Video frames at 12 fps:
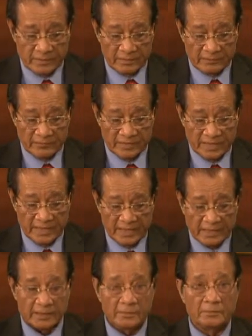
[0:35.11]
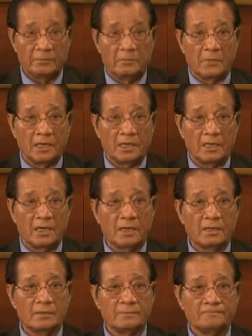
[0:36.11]
Vernonique
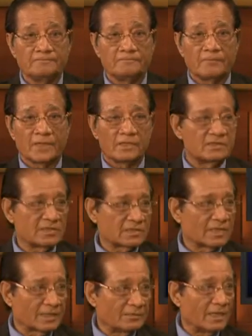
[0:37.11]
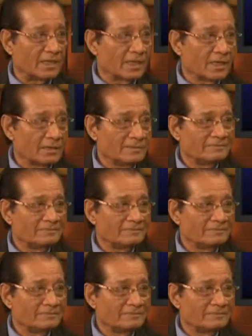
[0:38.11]
Malka, just like Malika.